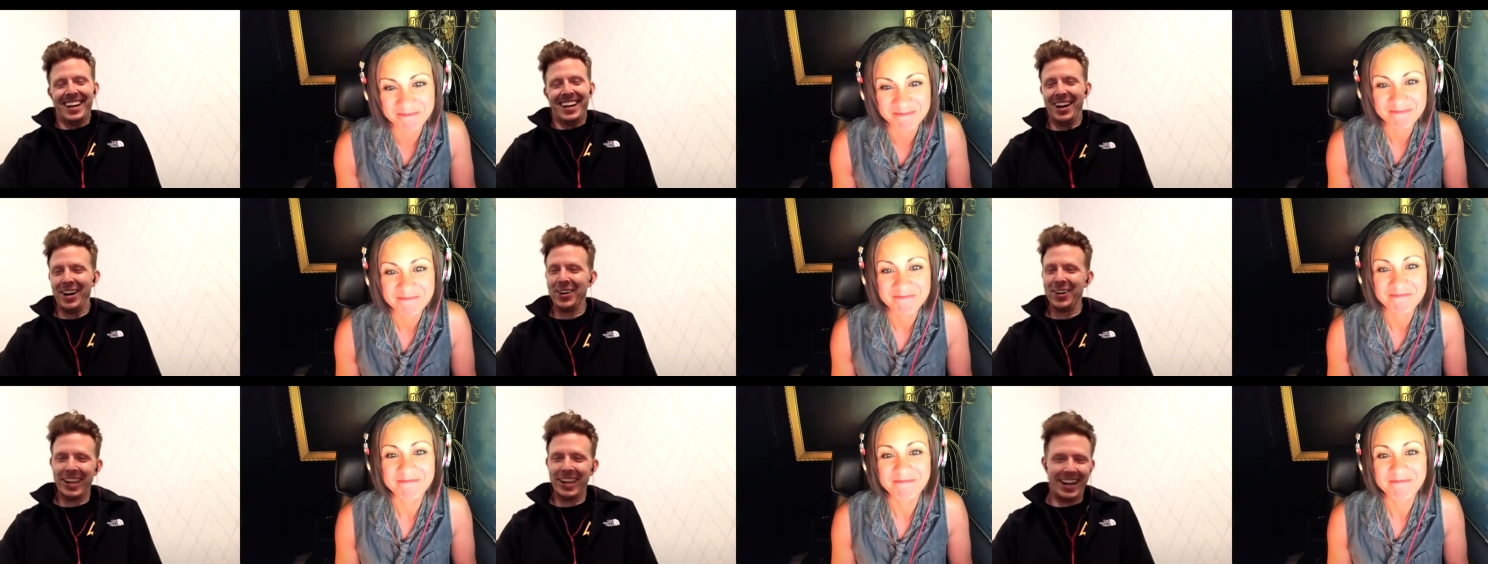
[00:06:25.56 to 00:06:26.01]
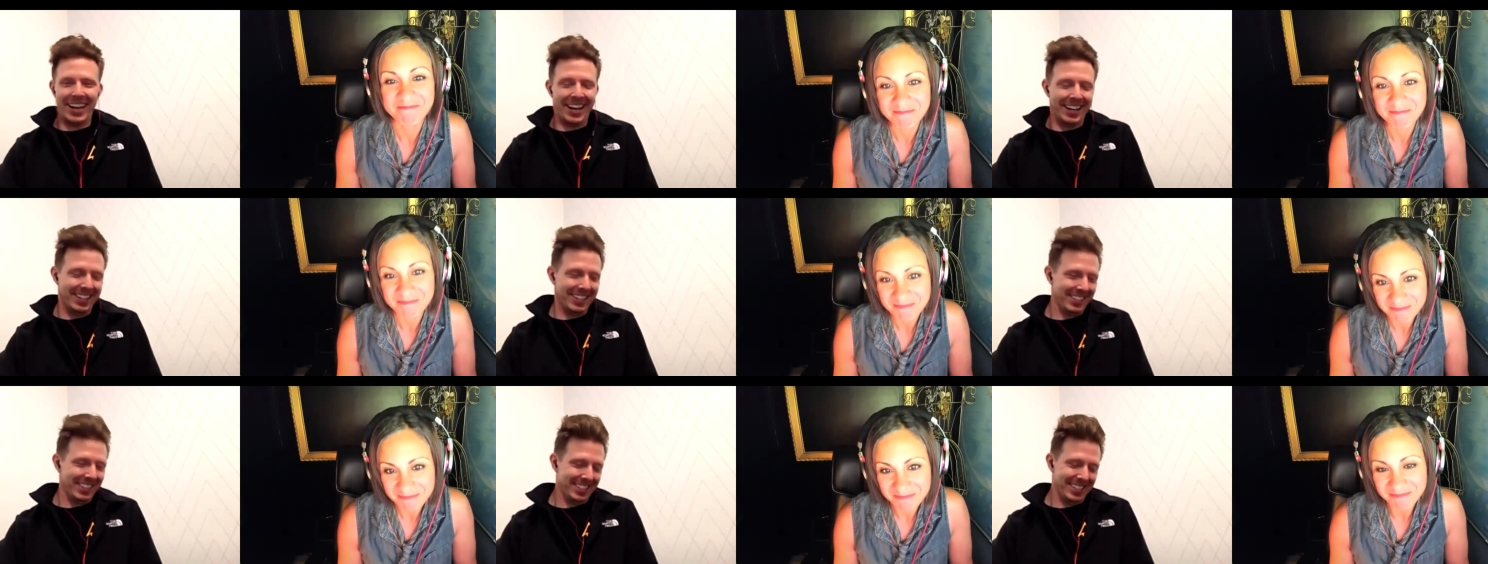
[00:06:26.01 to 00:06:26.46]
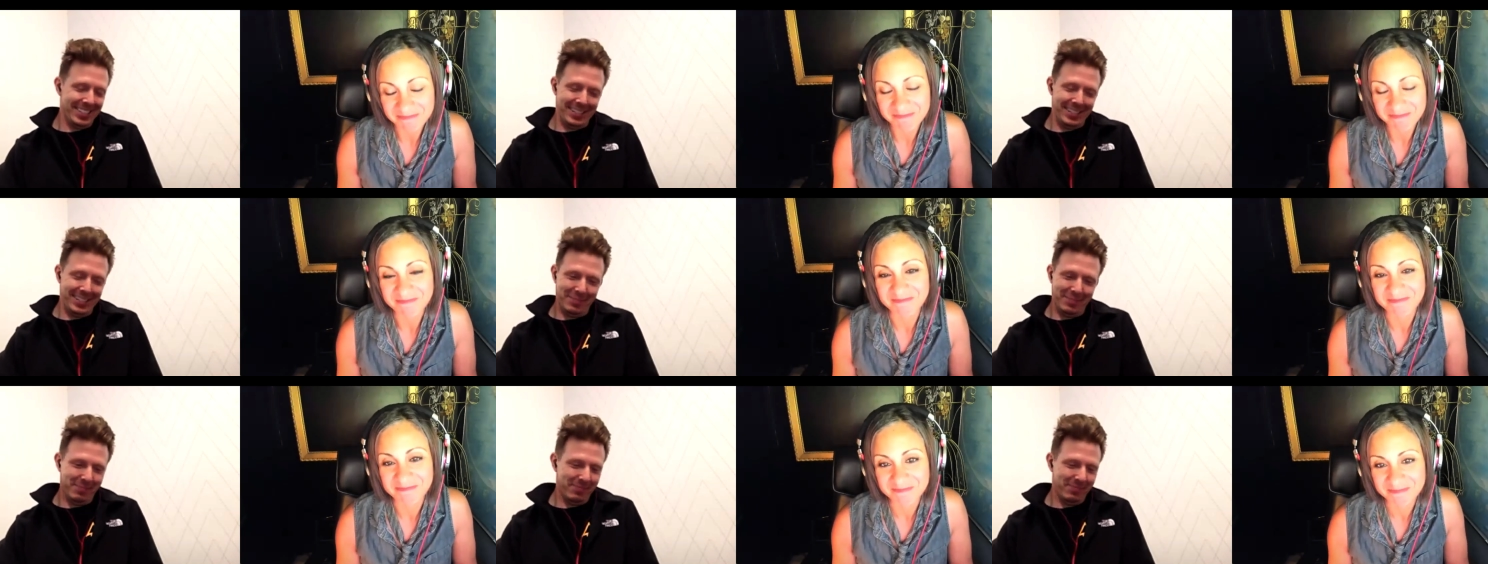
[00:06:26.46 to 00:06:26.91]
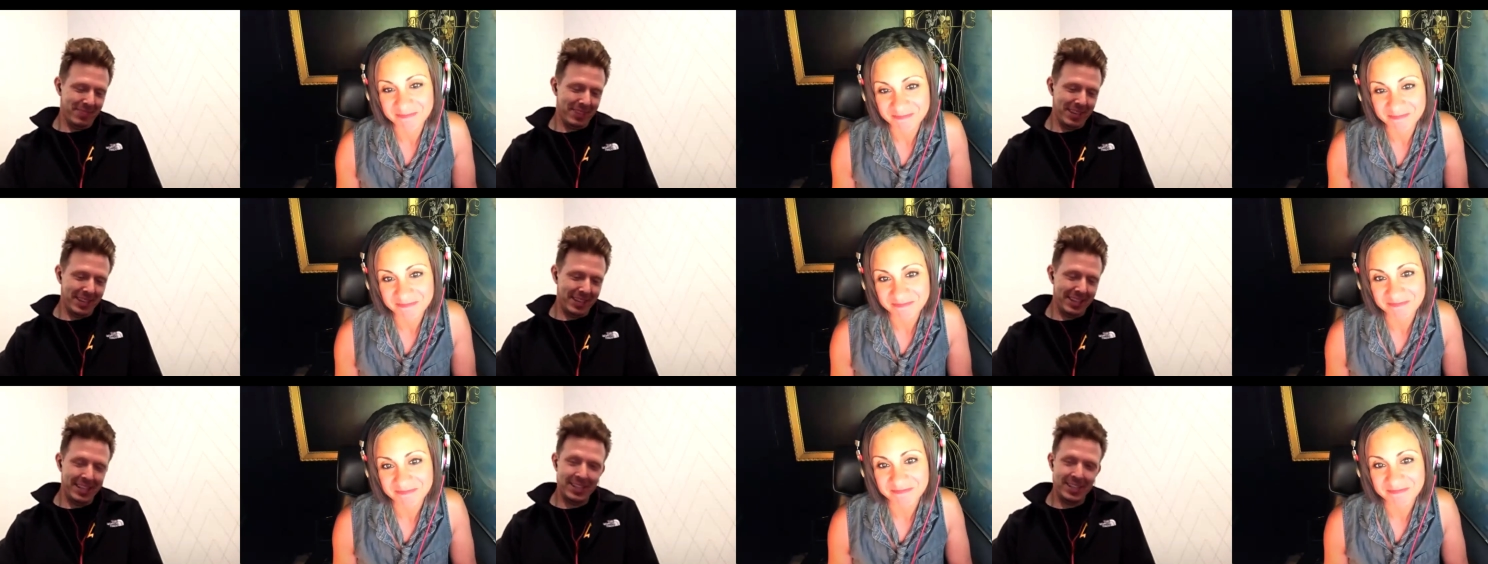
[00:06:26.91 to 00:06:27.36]
Speaker 1: oh, yeah. Um,
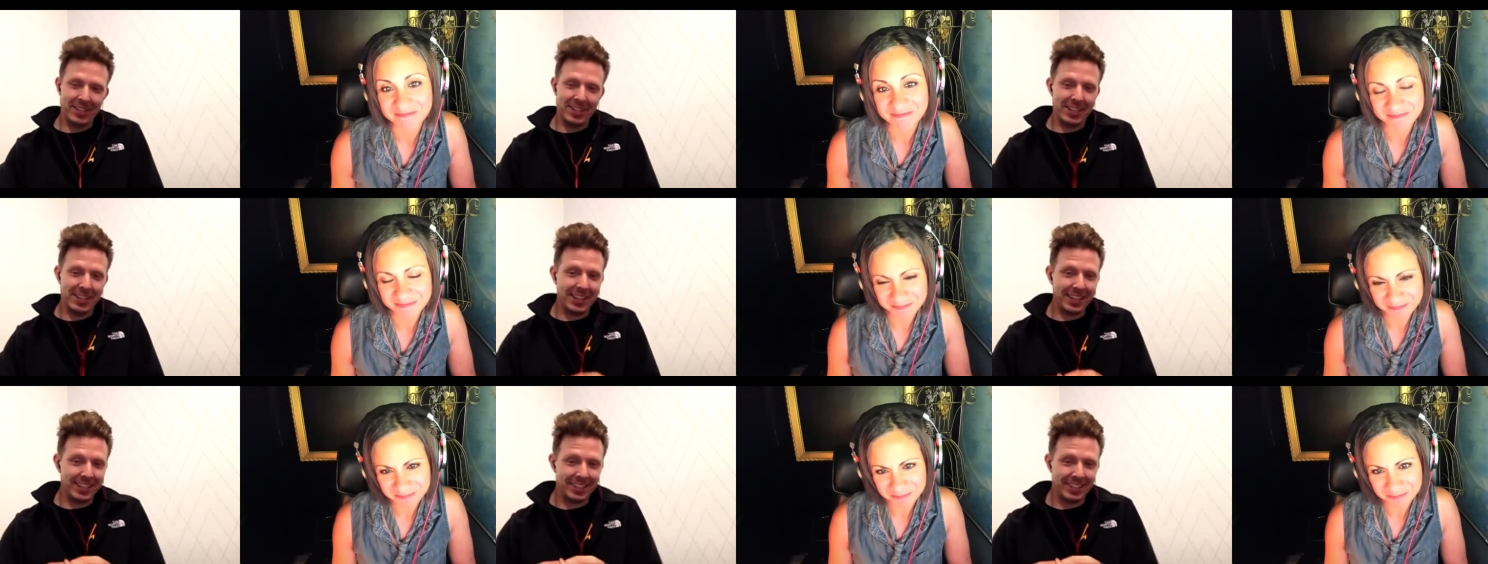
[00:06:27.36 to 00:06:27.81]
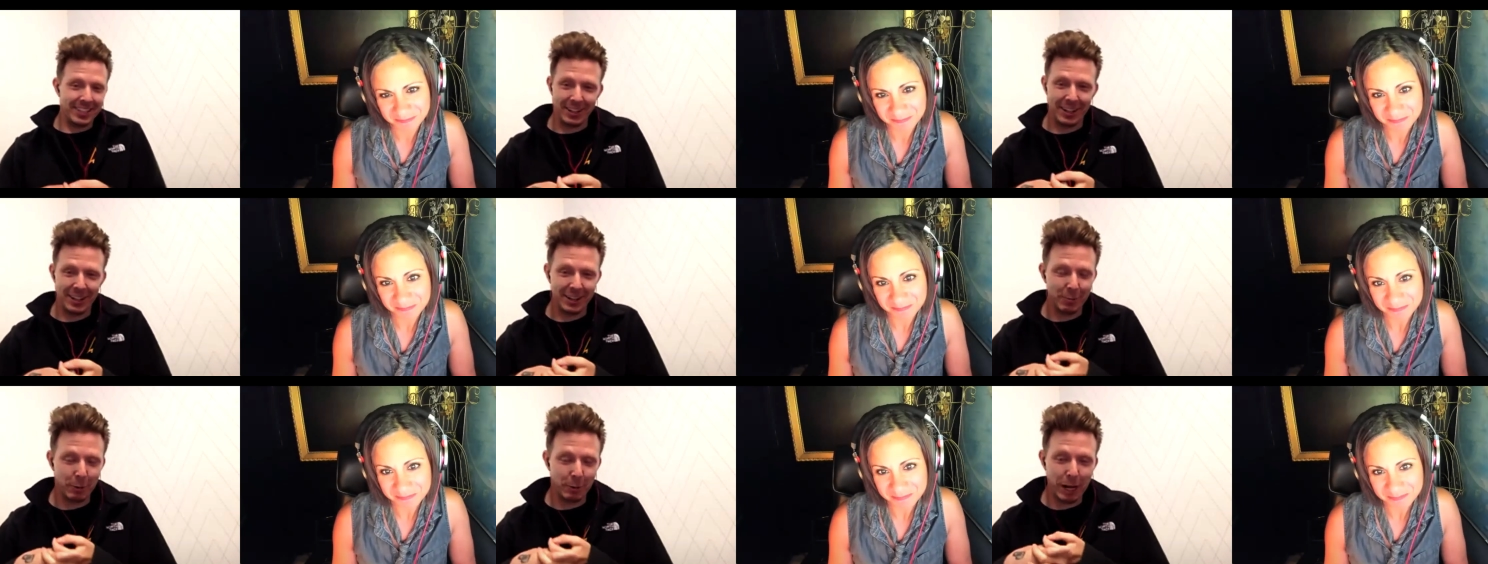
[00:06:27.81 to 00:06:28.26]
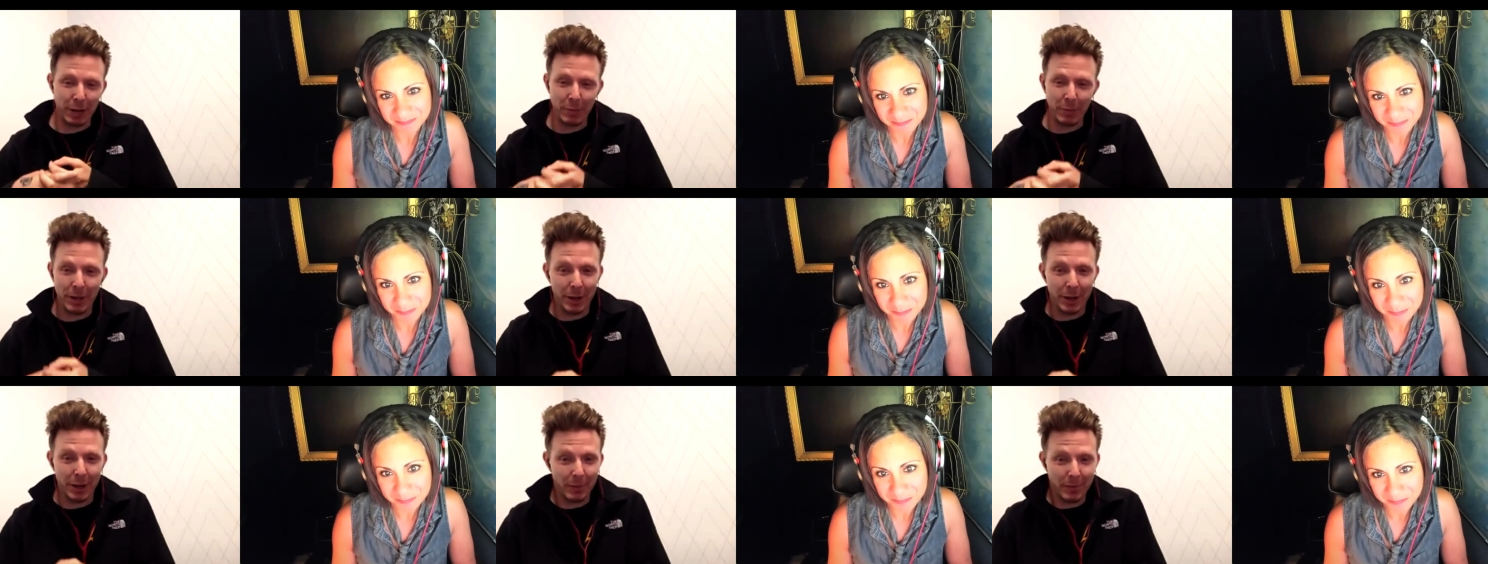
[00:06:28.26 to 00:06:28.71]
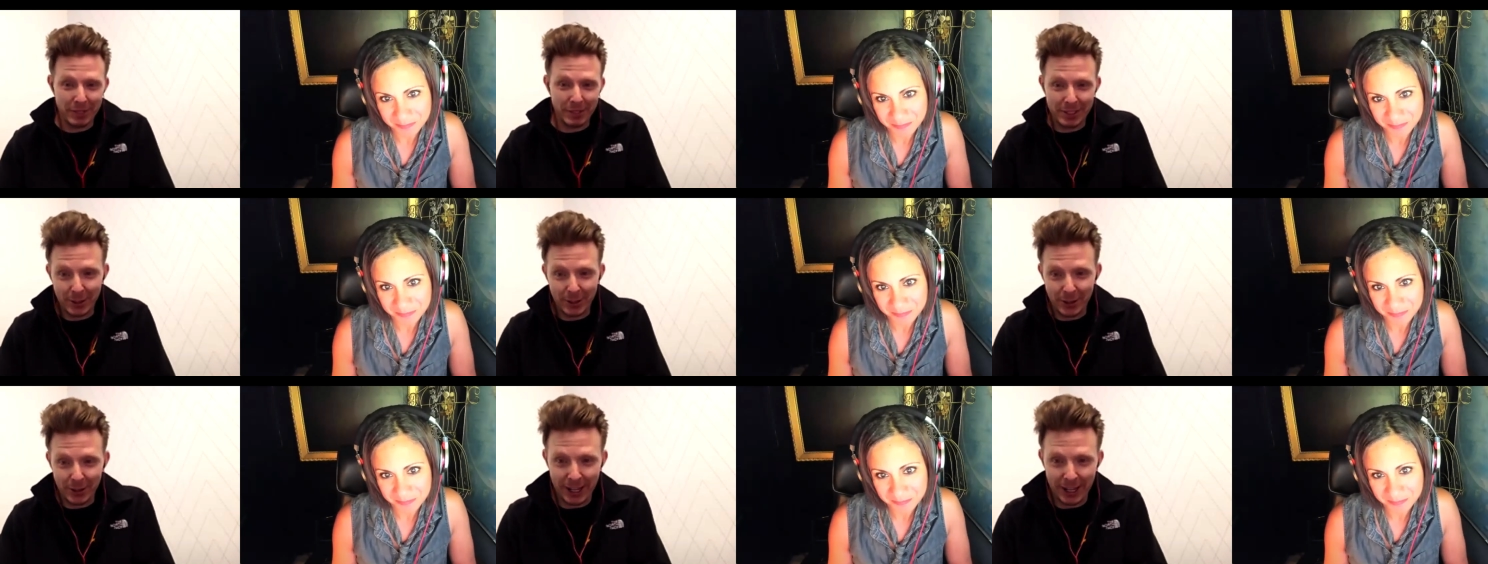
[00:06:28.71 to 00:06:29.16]
th- these are the things that, that wake me up
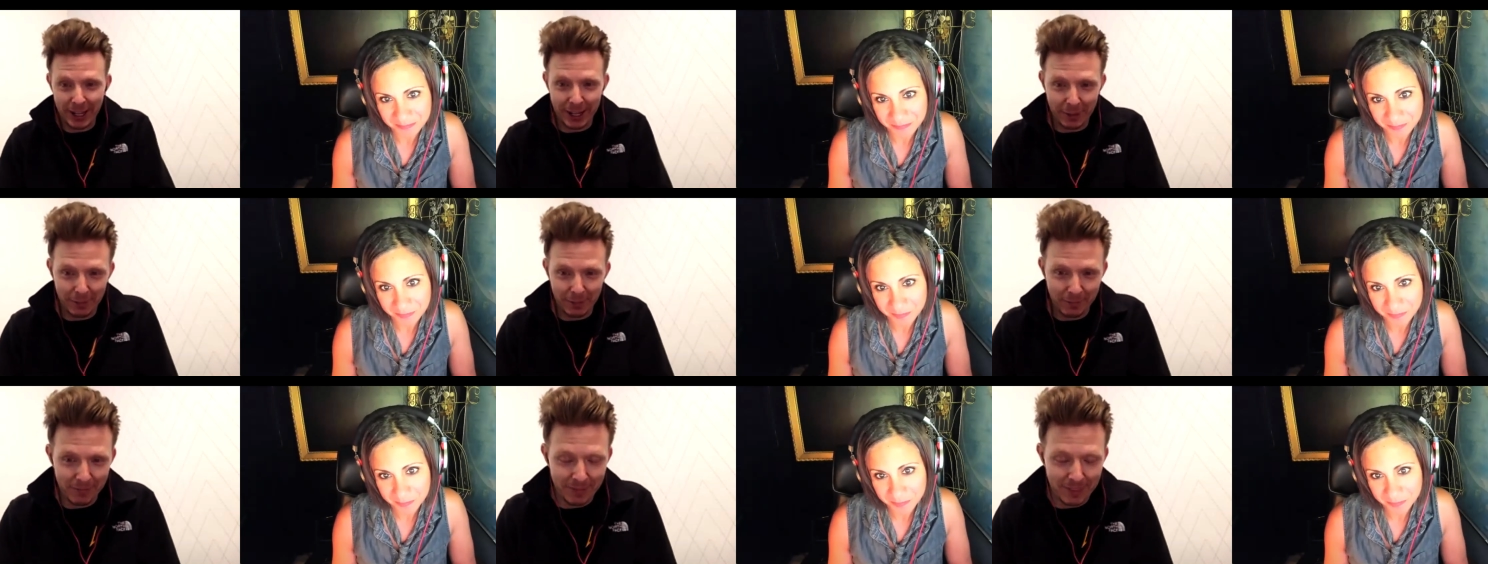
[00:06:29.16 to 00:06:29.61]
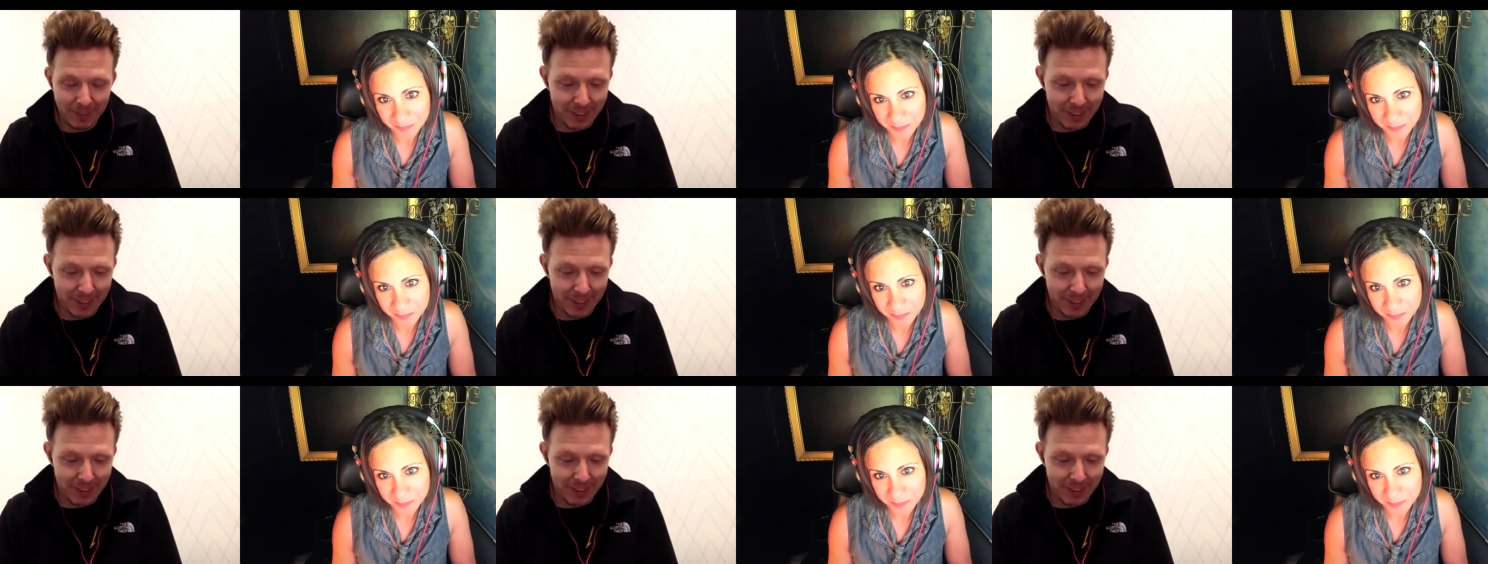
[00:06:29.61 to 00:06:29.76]
at 2 a.m.